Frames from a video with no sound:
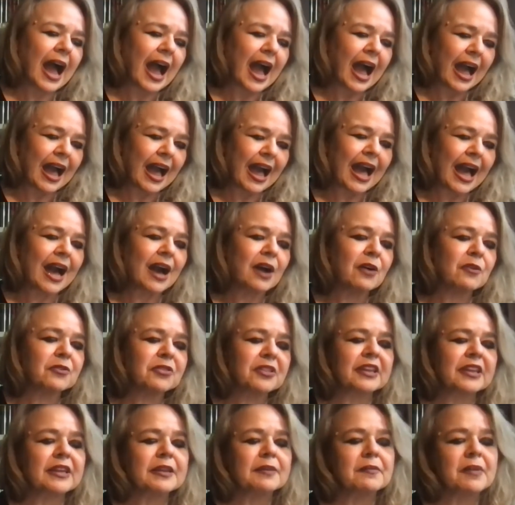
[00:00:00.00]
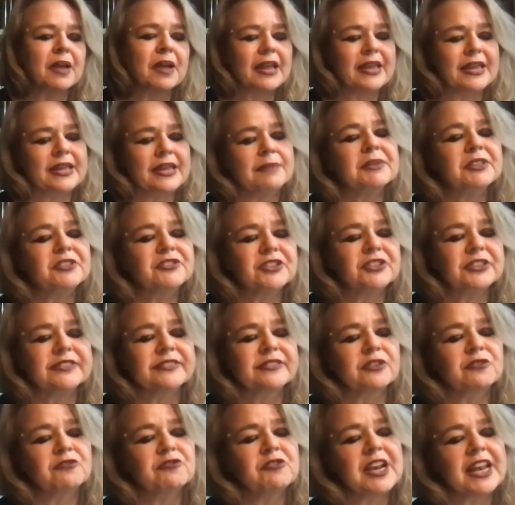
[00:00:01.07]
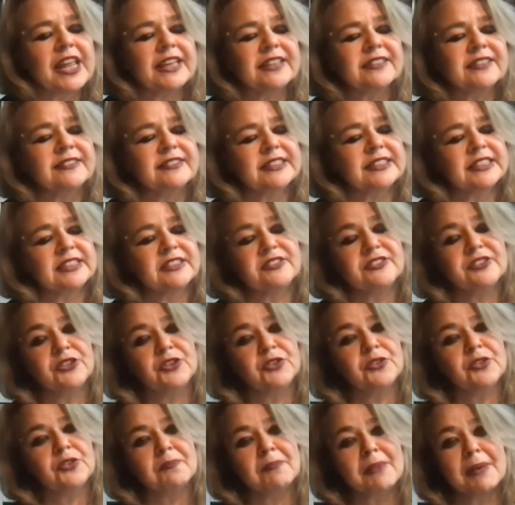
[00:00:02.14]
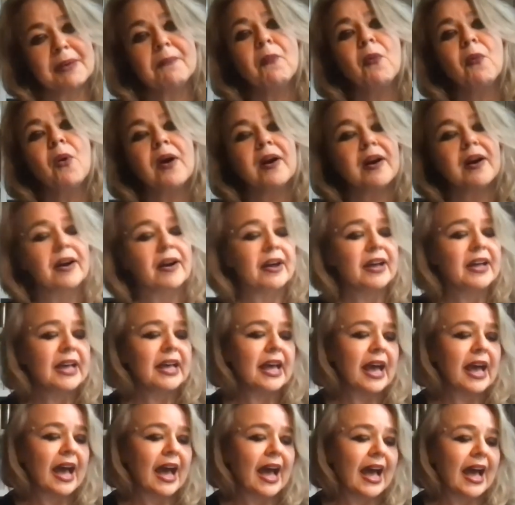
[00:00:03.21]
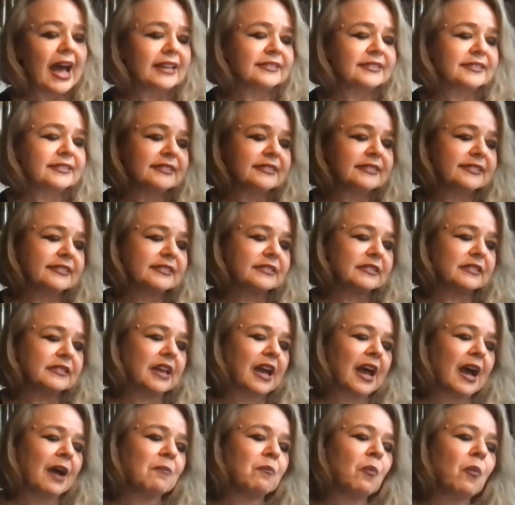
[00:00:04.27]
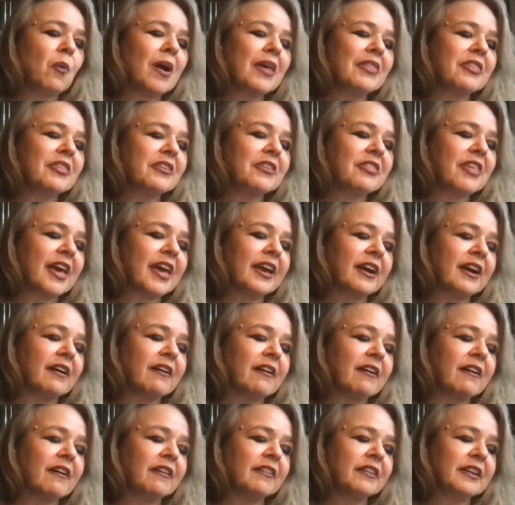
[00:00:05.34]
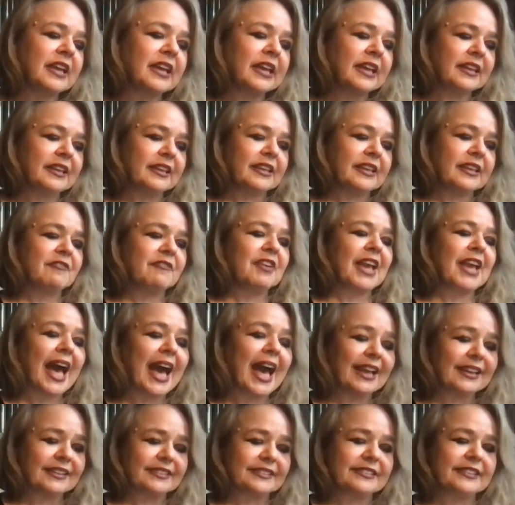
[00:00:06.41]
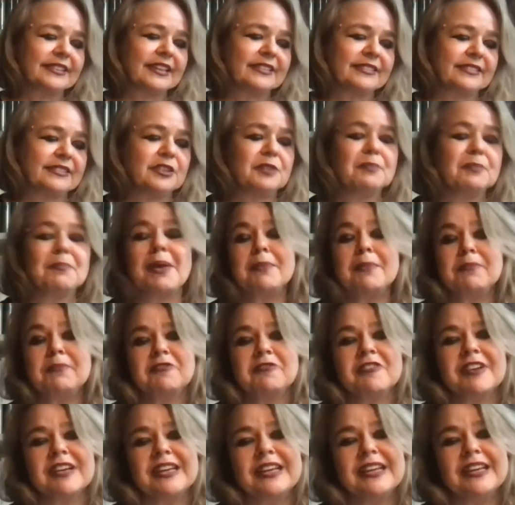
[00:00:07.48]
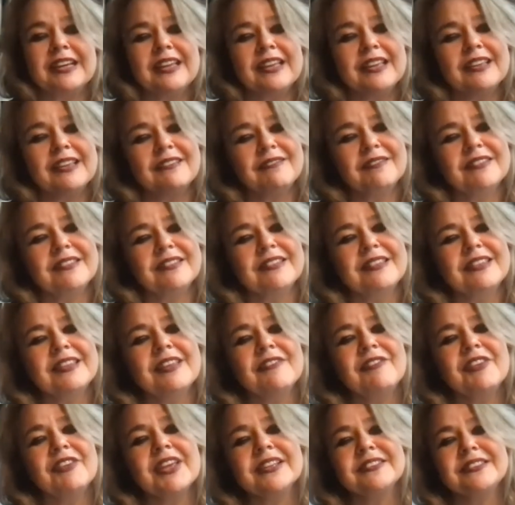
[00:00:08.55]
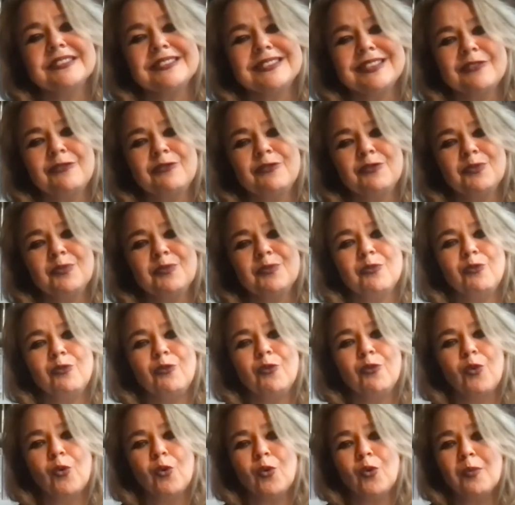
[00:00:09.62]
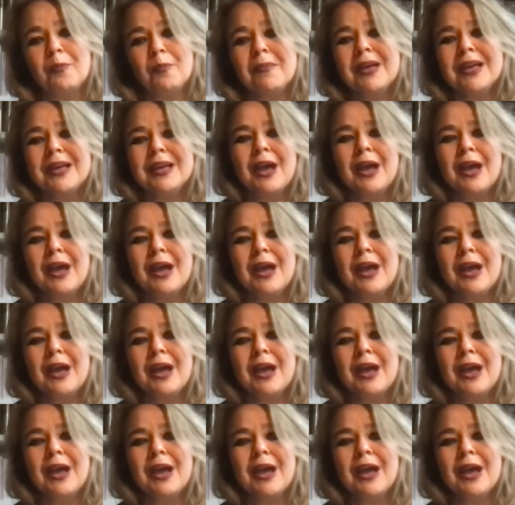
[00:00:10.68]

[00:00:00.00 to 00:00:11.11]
how the images are relating to the memoir and mm. and whether they are giving access to memory giving it a different form